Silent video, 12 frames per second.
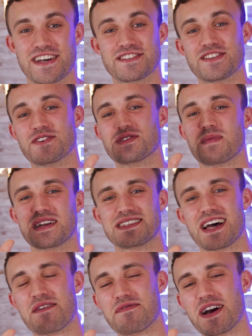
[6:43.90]
So those are my
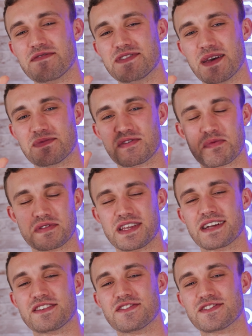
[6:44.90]
top five tips for
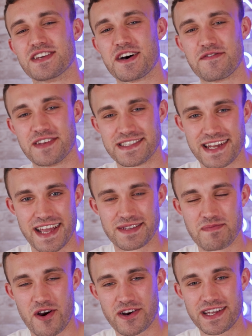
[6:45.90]
protecting yourself in
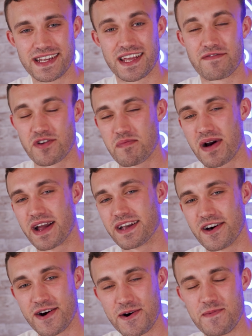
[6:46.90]
today's market if you're
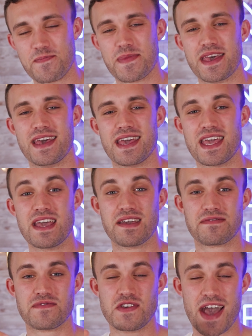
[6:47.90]
buying a home.
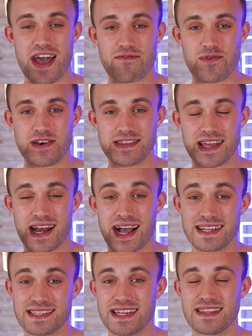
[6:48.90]
If you have one that
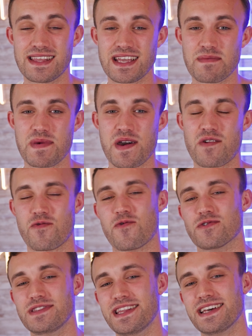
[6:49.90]
I didn't think about
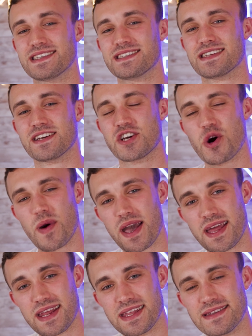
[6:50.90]
or list, go
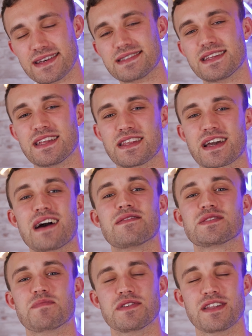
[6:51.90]
ahead and list it in the
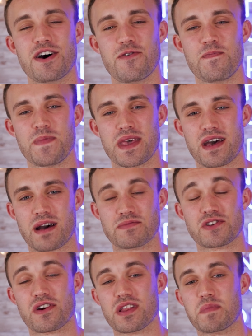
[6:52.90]
comments below. I'm
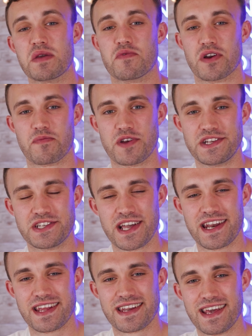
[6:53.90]
sure other people would
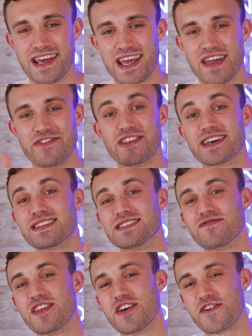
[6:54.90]
appreciate it. If you like
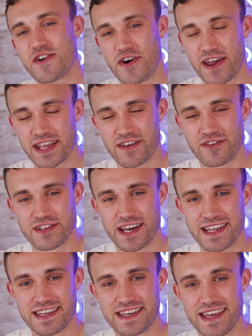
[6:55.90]
this video, go ahead and give it a
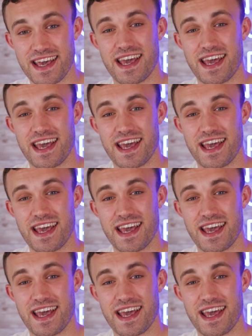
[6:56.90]
like.